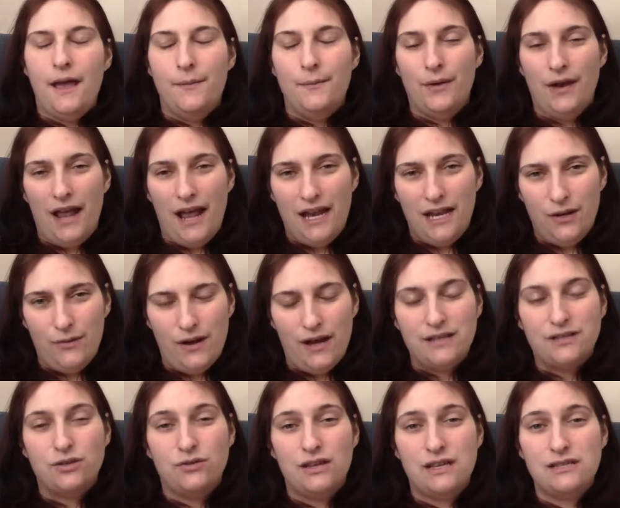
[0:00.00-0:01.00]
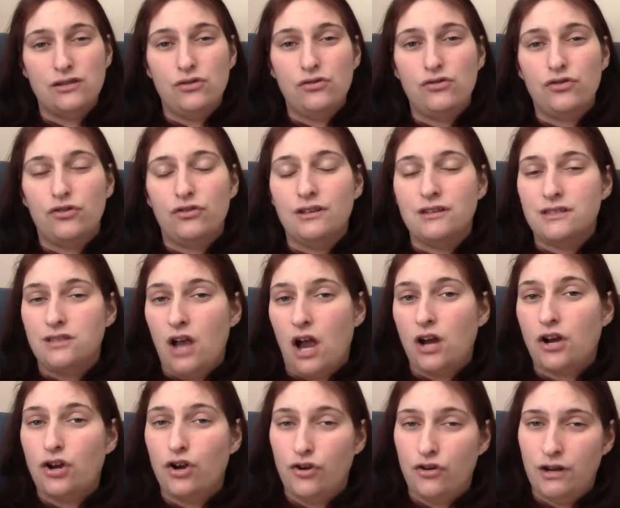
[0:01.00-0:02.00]
but anyway, so this little girl is
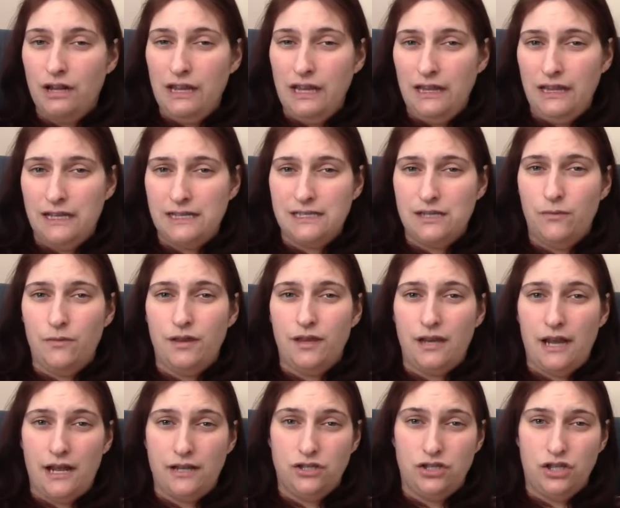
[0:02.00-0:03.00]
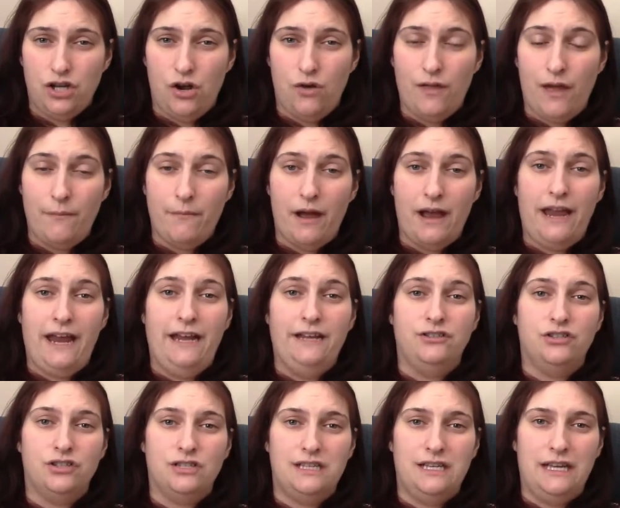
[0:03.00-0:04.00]
not currently listed with an NGO that my
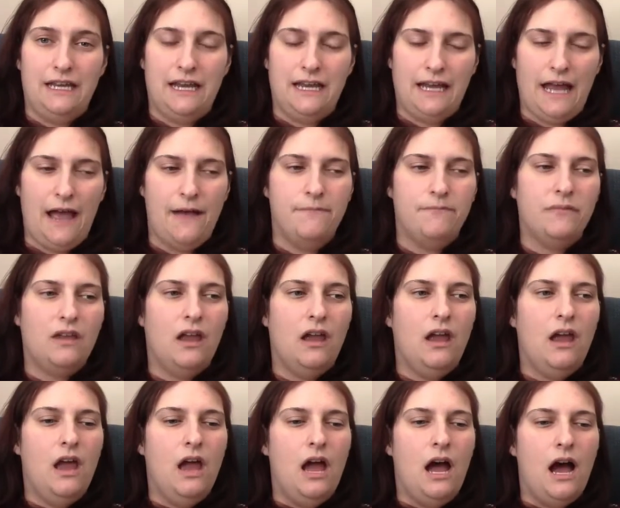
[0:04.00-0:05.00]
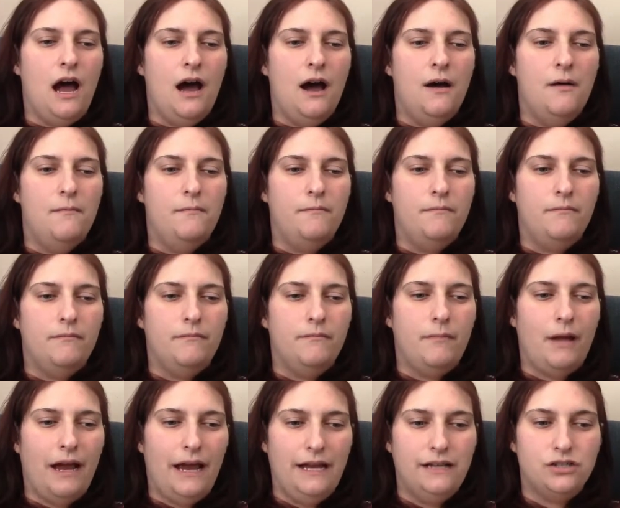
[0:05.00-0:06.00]
agency can get.
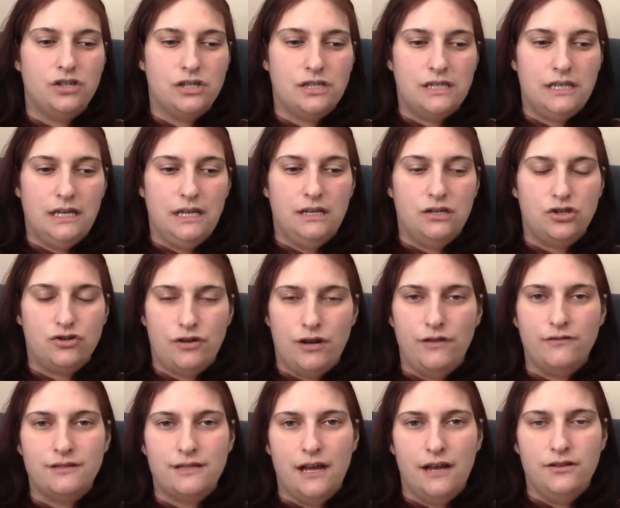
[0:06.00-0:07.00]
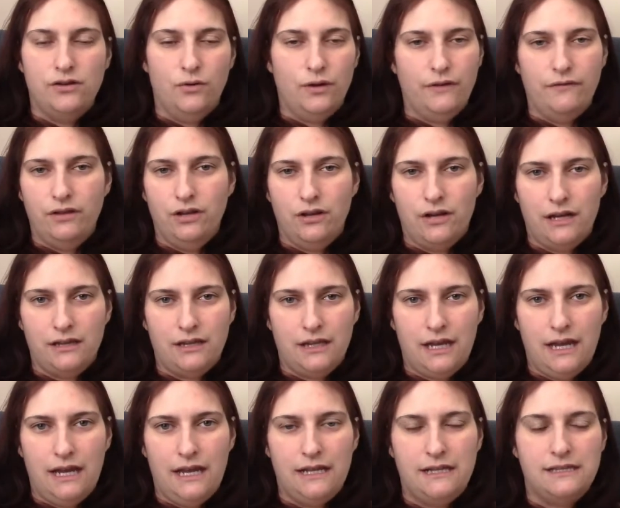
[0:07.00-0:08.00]
My agency straight out said, don't even look at the
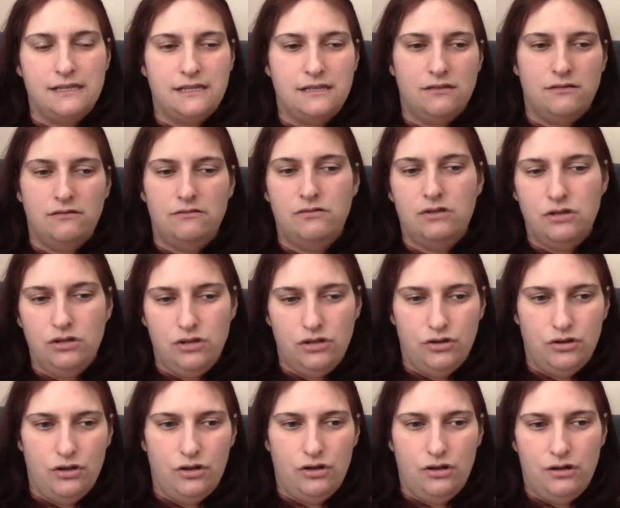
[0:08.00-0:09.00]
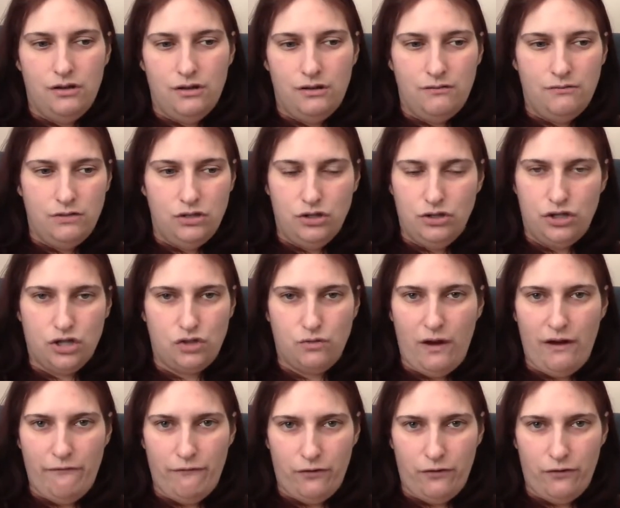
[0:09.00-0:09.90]
kids. You just wait